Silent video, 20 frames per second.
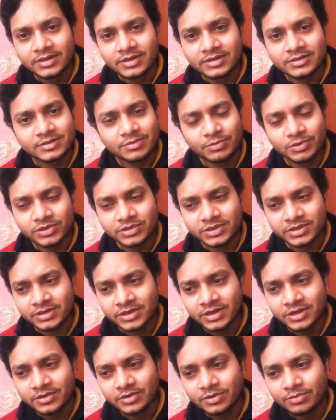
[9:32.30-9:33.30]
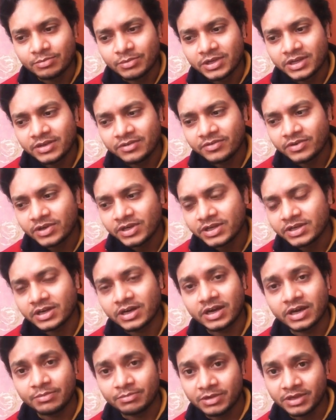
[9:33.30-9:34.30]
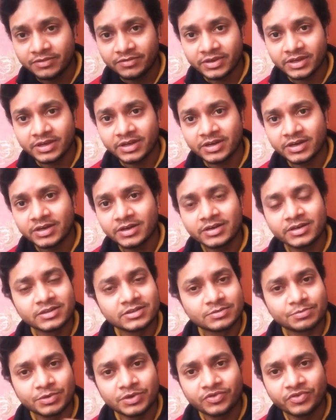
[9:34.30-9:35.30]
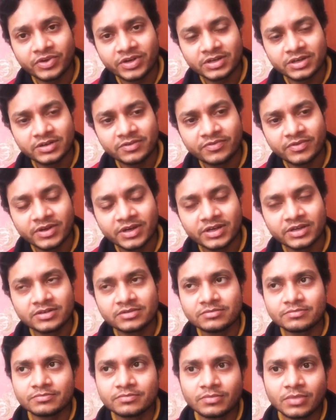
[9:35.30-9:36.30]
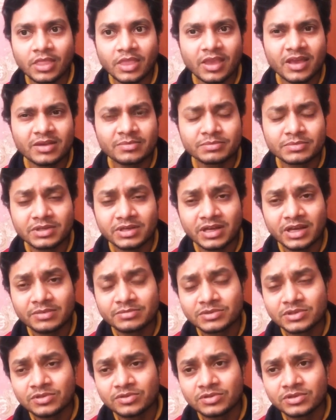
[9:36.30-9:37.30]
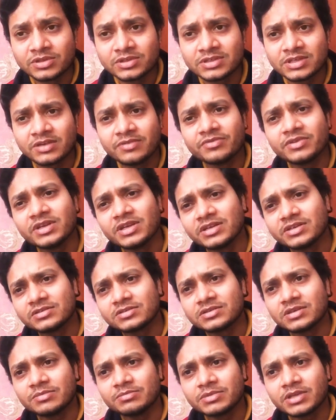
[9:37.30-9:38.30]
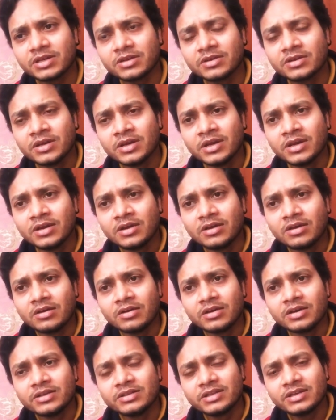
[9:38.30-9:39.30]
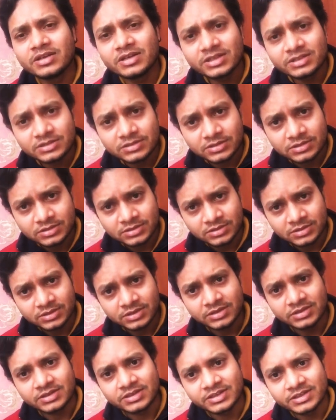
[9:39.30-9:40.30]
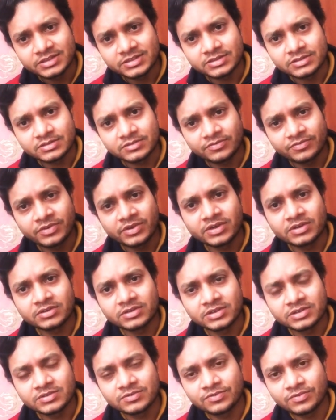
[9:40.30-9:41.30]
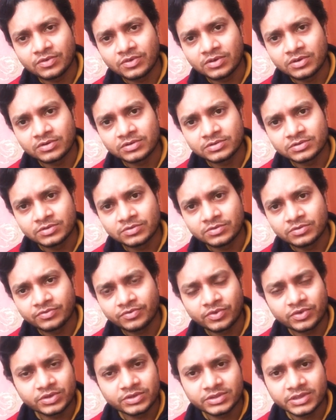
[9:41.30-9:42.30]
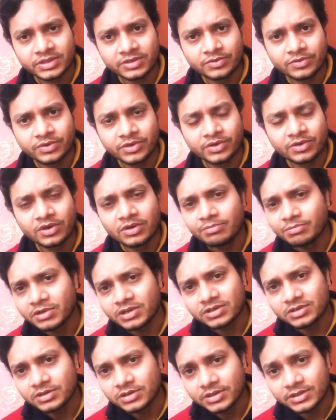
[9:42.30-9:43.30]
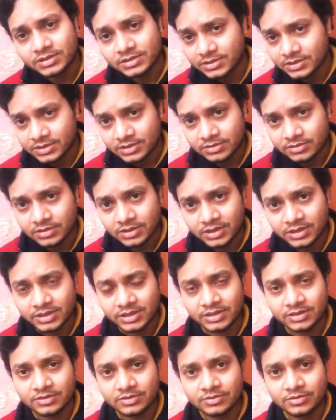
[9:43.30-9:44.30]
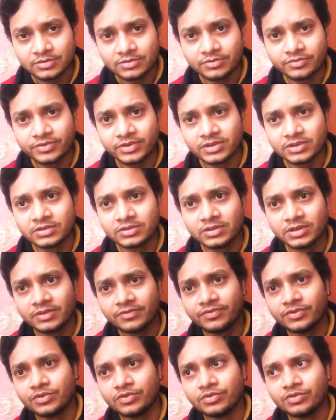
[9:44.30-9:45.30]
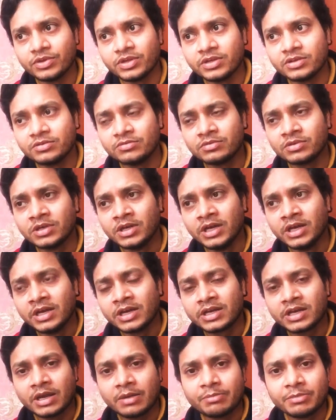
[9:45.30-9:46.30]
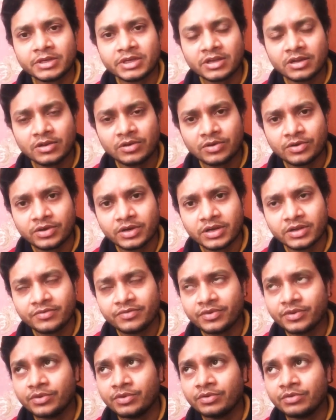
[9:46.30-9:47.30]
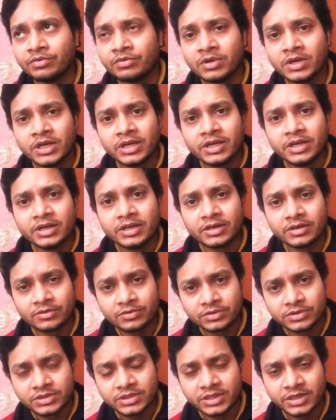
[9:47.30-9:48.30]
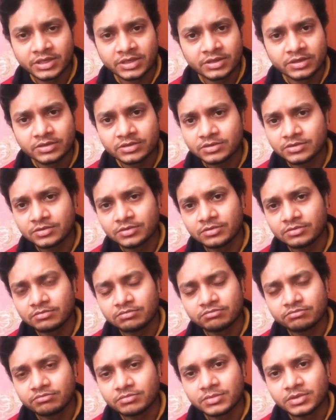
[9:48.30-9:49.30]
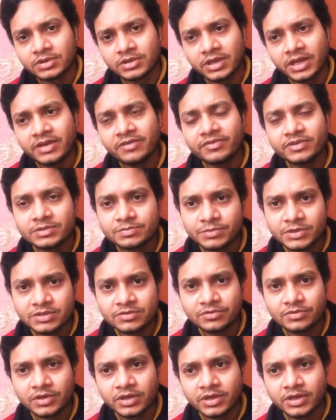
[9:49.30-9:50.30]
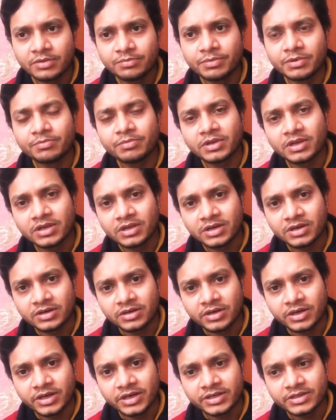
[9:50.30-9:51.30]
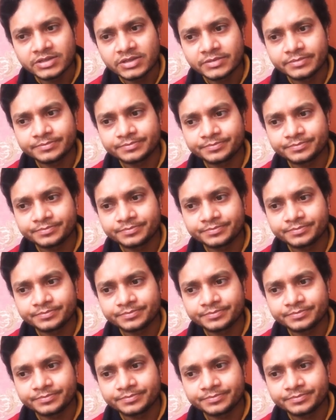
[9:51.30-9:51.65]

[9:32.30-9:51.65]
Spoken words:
It's bullshit. Don't believe in it. I'm living here. It's perfectly fine. It's absolutely safe. Yes, sometimes there is certain region where this war thing going on, but it's nothing to do with if you in capital or if you in good city. So life is peaceful here. People are nice,